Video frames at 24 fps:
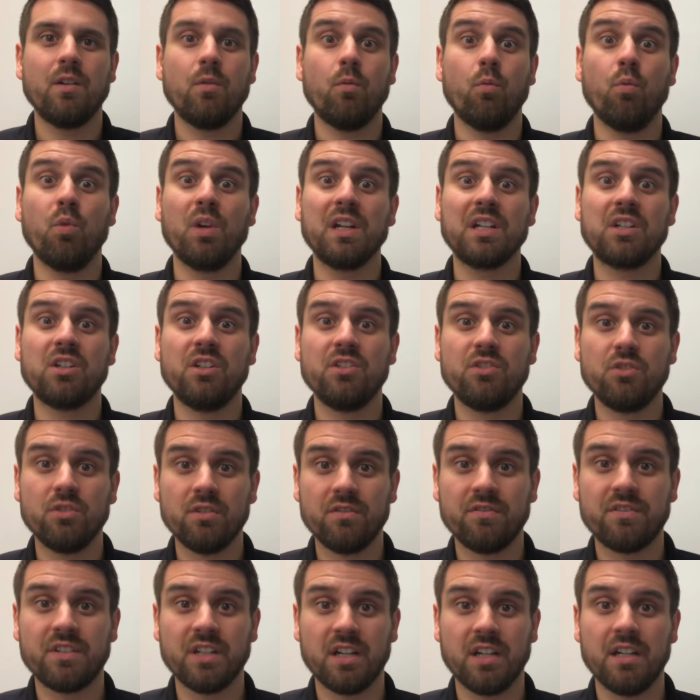What could you
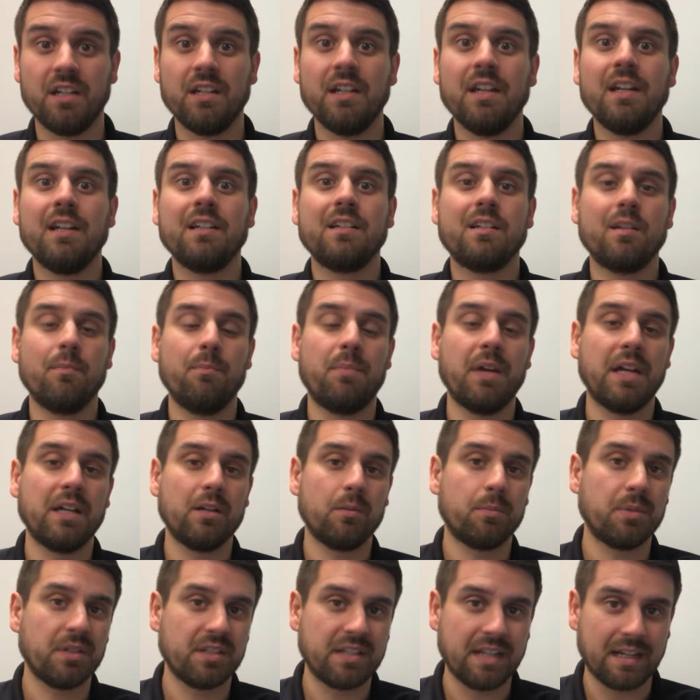have done to
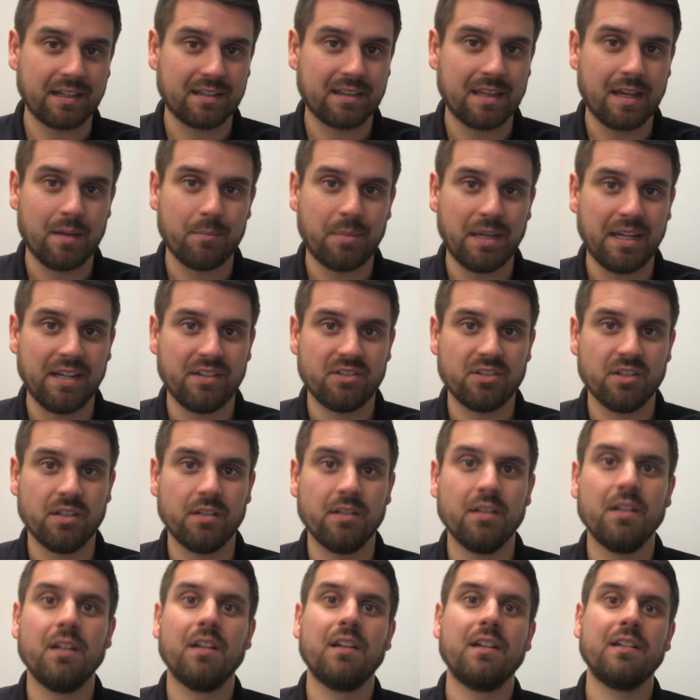better protect that
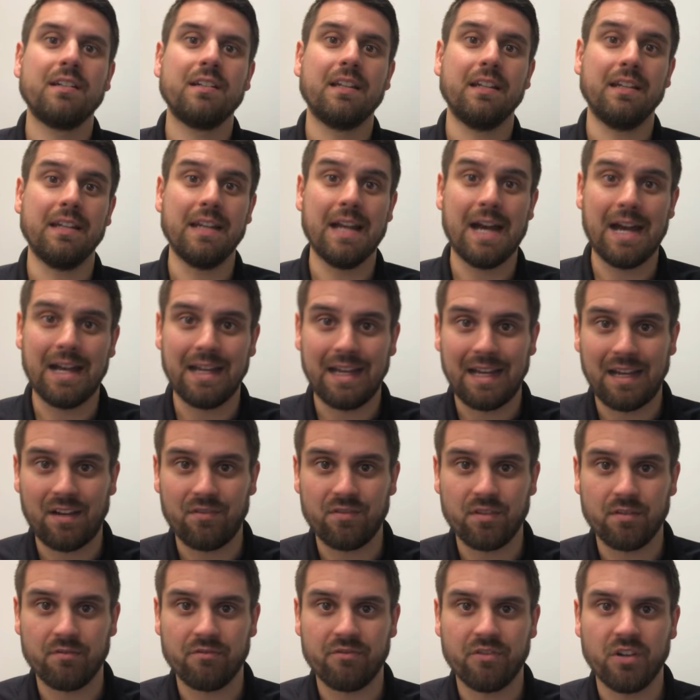patient, to not
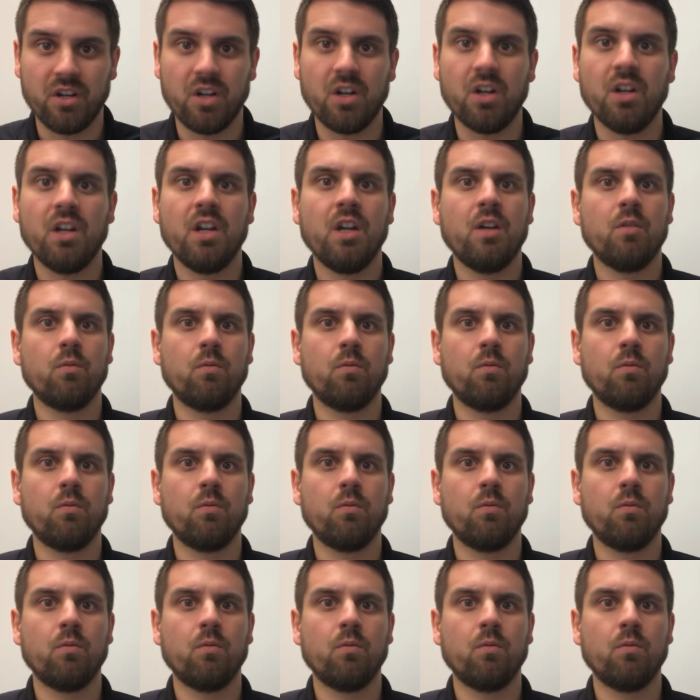have them fall?